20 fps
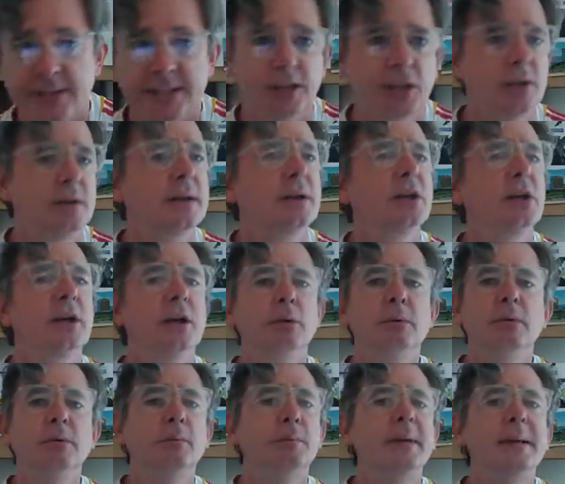You know,
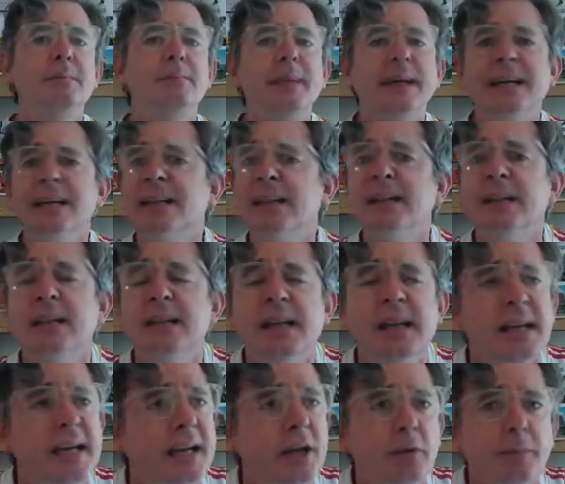it'll be bigger than
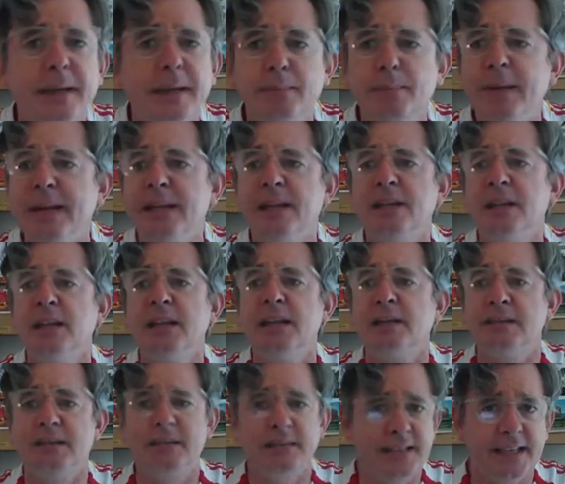the
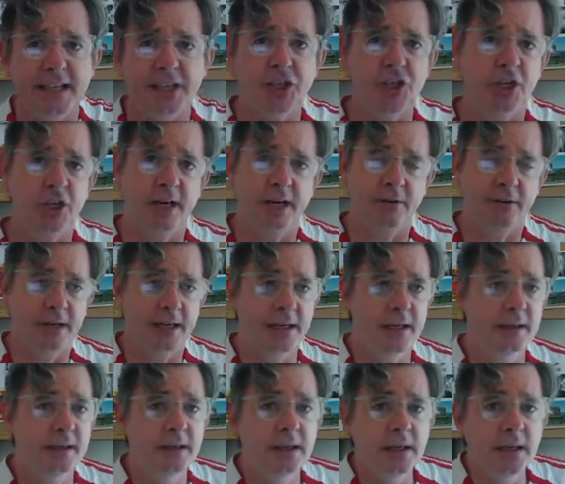dictionary,
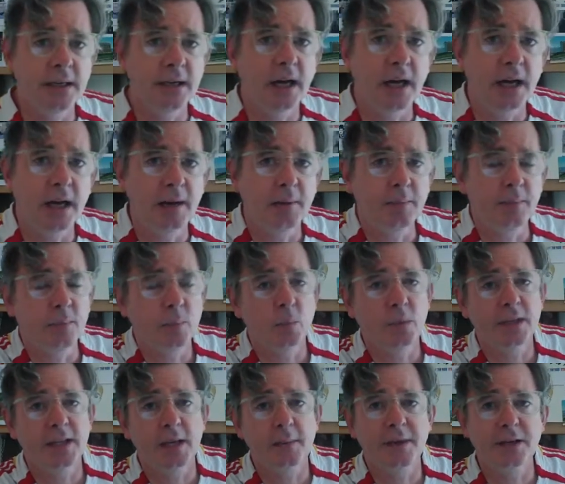with
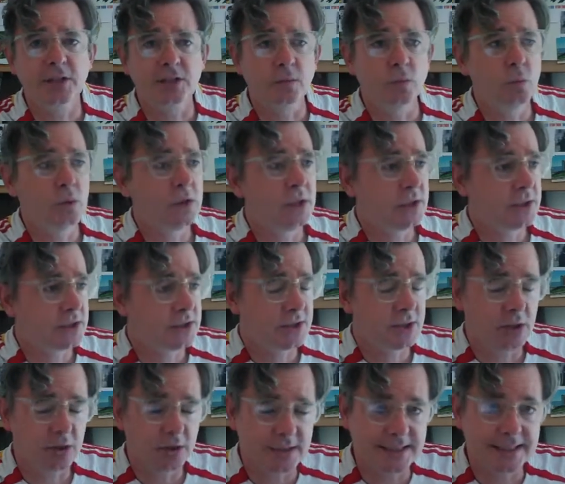the amount of words that you
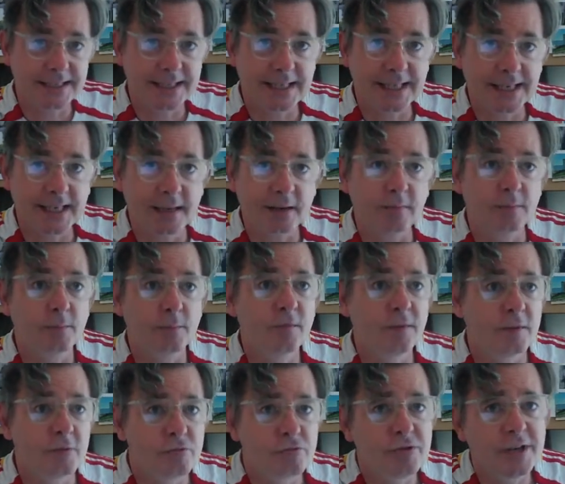could stick in it, and for
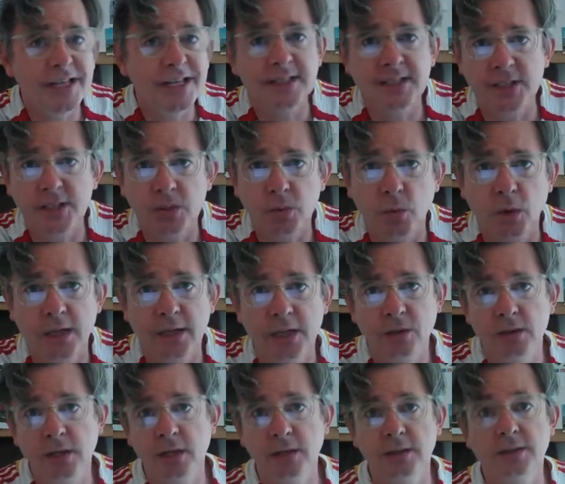reasons why you
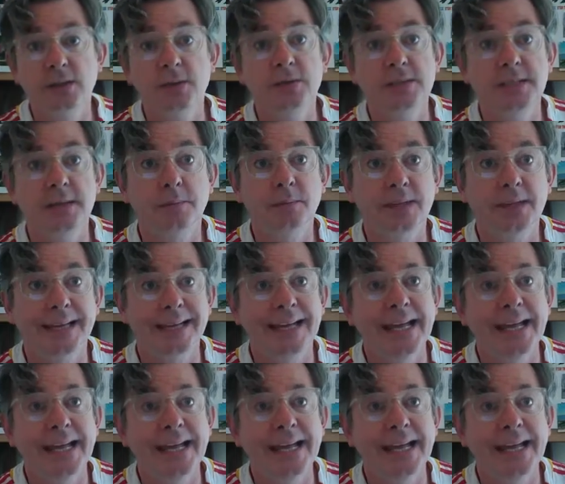can't do something.